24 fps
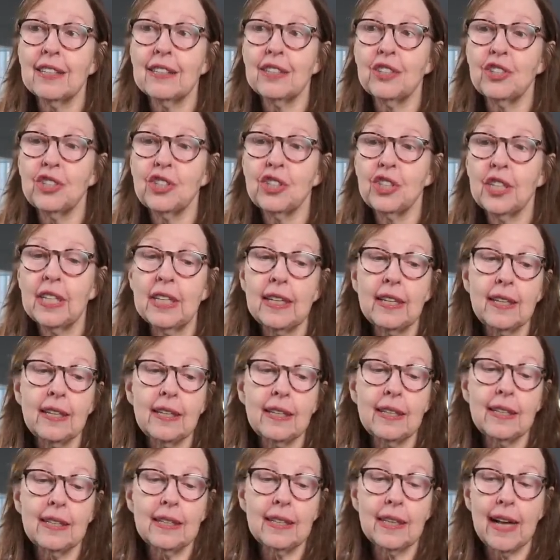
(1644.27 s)

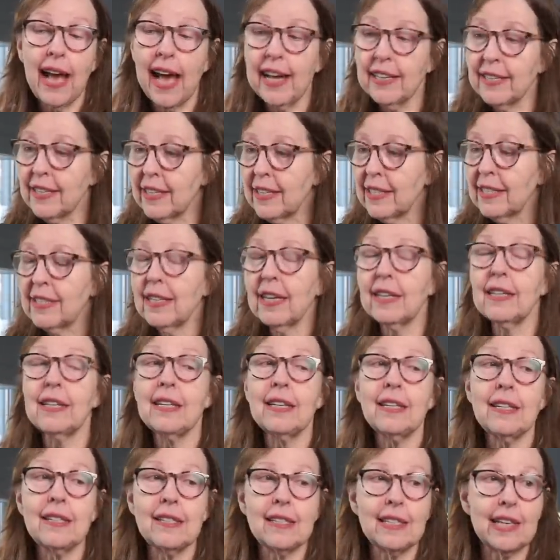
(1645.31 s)
she has
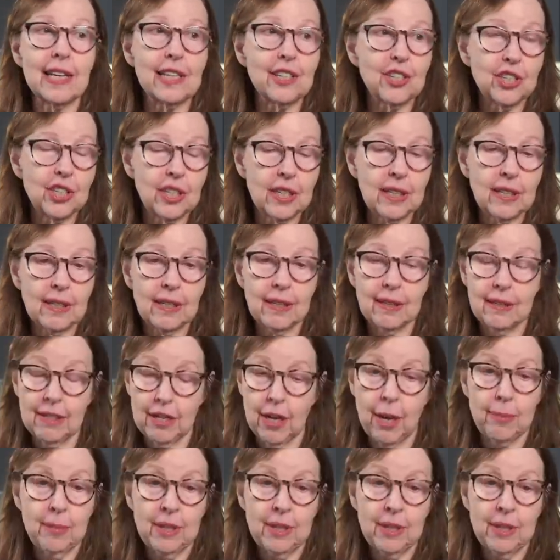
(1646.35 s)
studies that she you know,